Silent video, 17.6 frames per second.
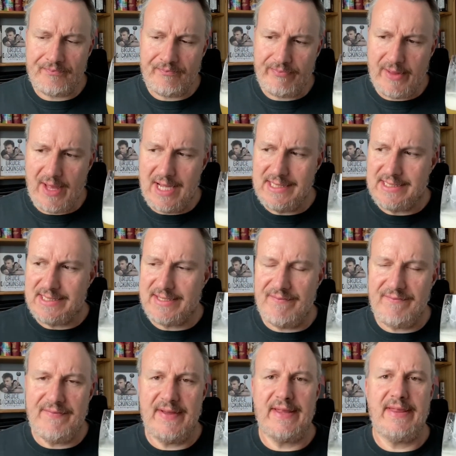There's
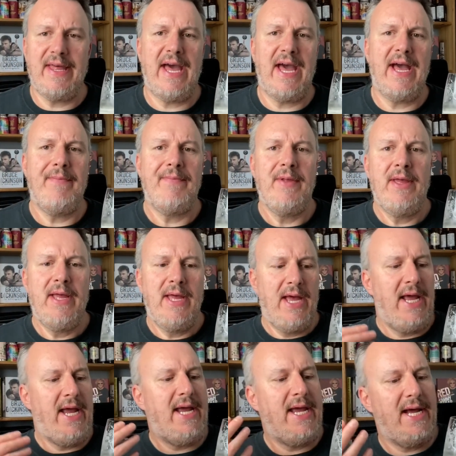something there.
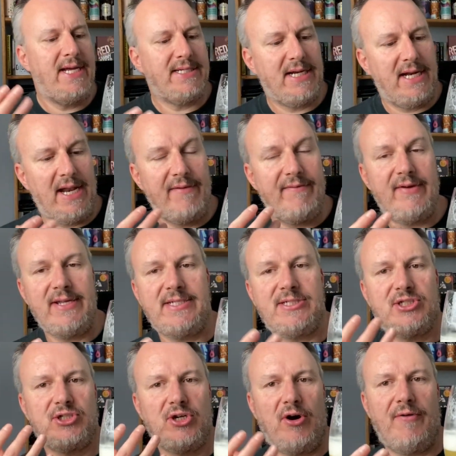It has a lovely
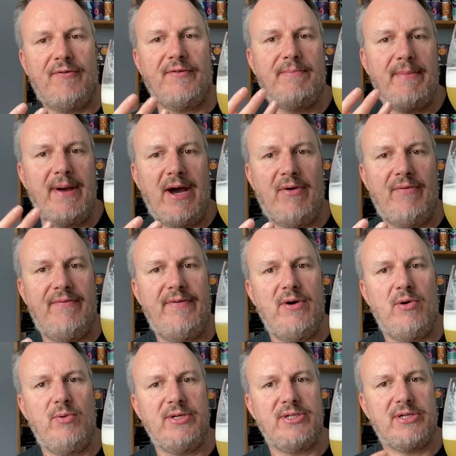soft
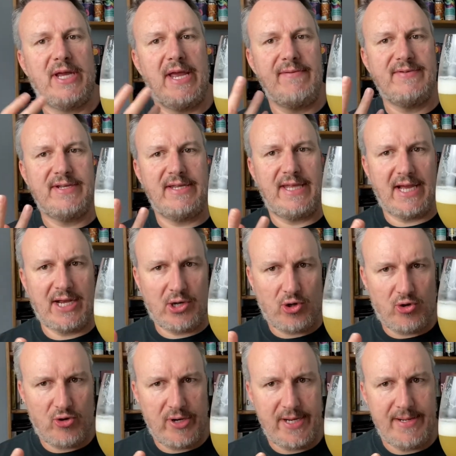mouthfeel, which gives it that
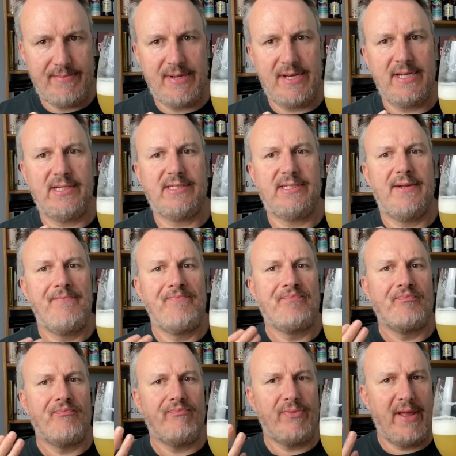creaminess.
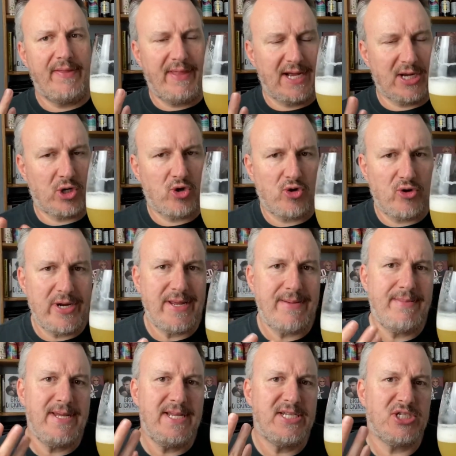That
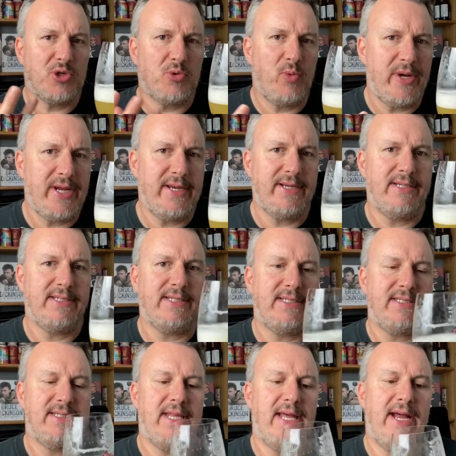creamy sweetness
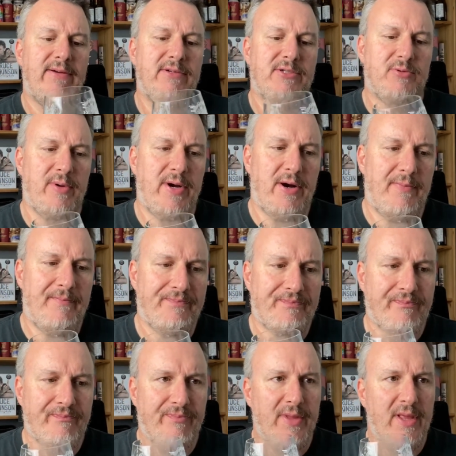is there as well.
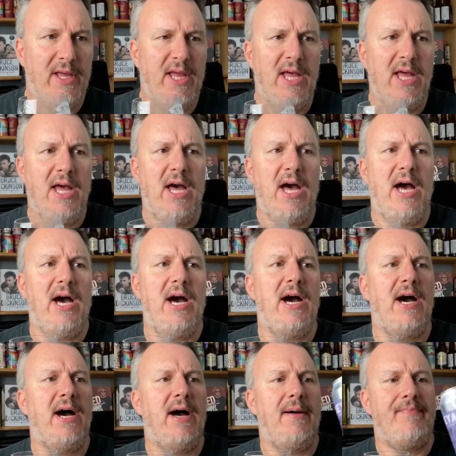
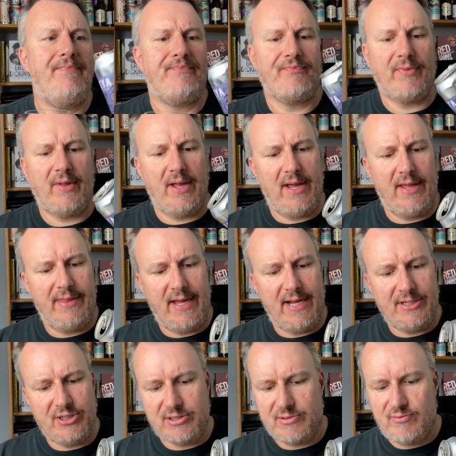And
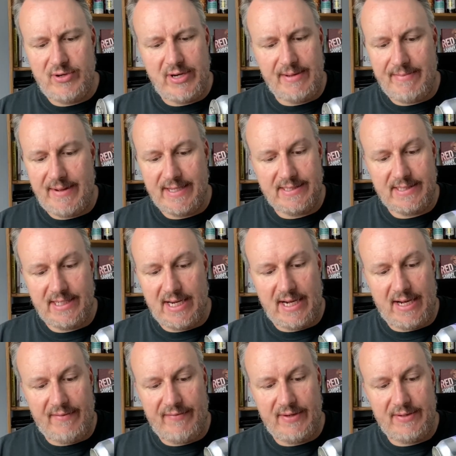that just really makes it a
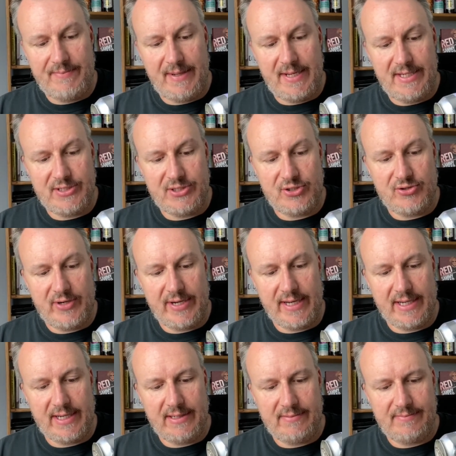lovely beer to drink.